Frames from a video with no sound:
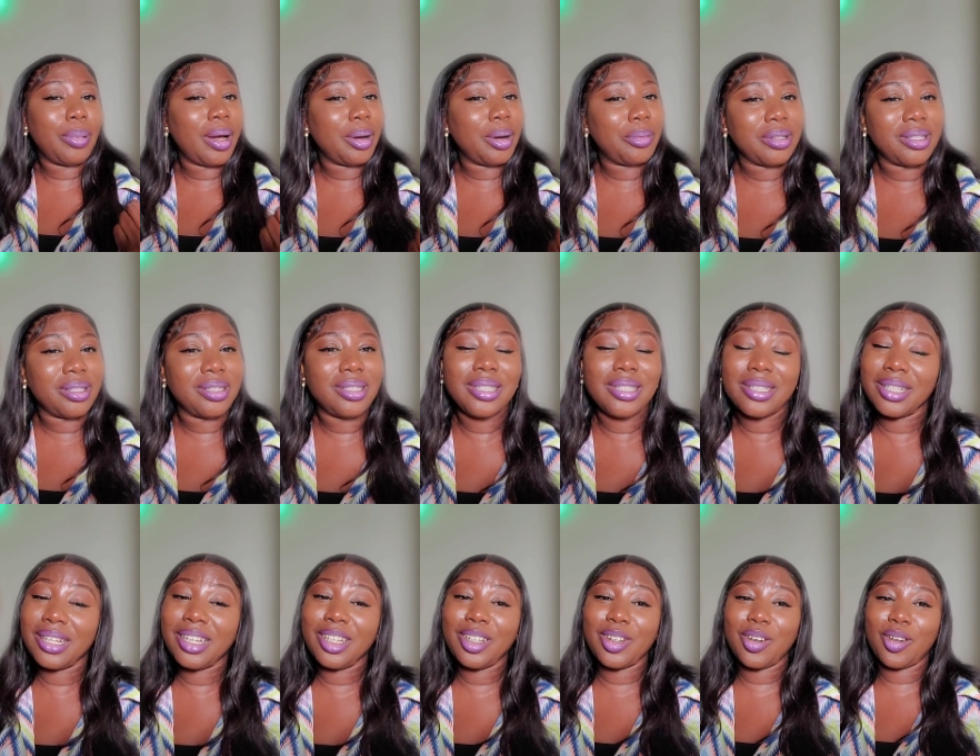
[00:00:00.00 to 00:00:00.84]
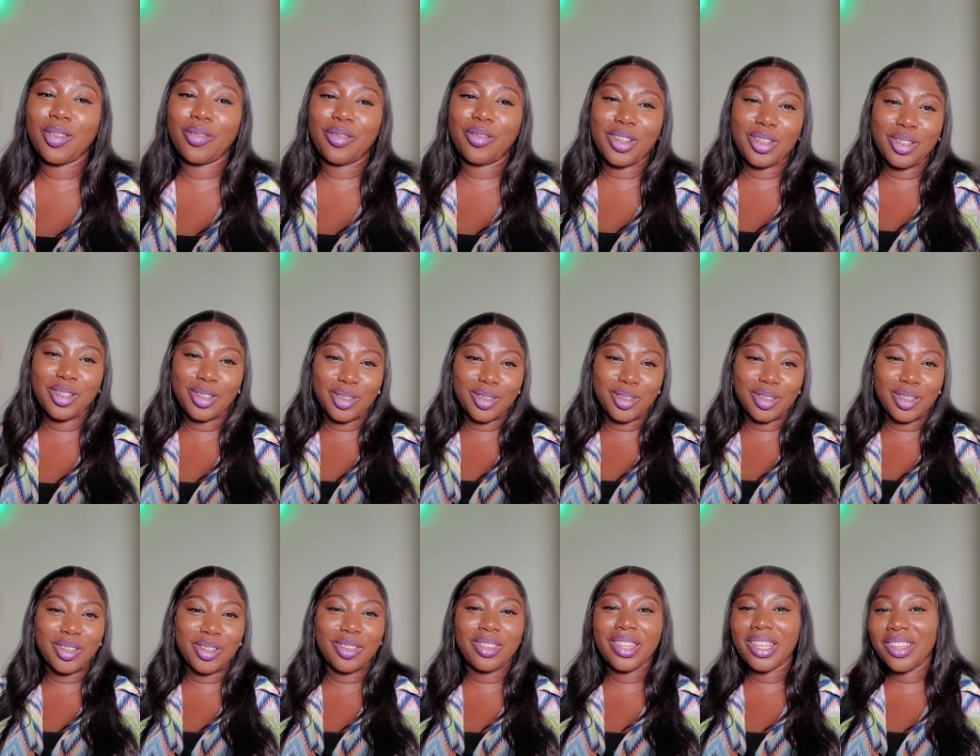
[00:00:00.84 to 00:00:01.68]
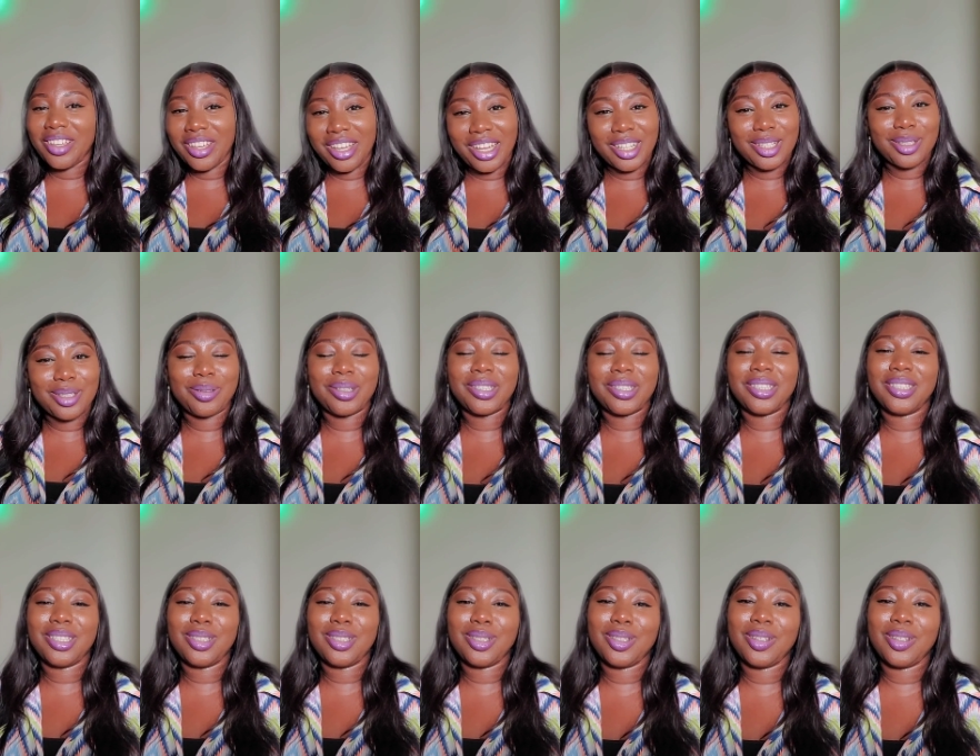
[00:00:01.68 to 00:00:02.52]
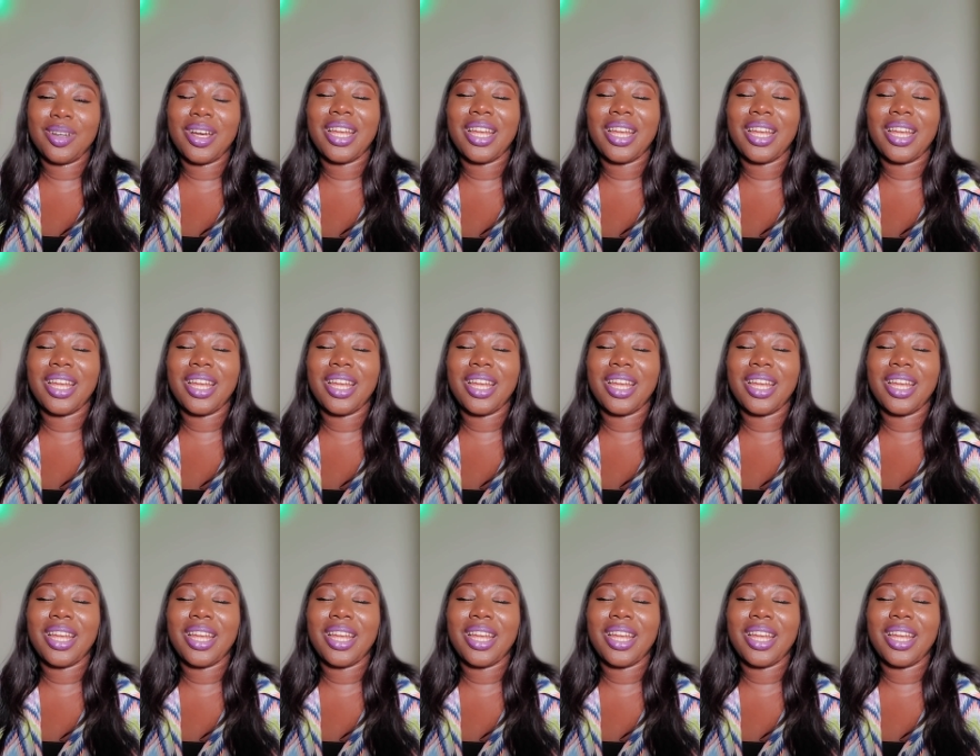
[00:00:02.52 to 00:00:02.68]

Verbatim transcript: be back with sizzling up videos for you. Thank you guys for watching this video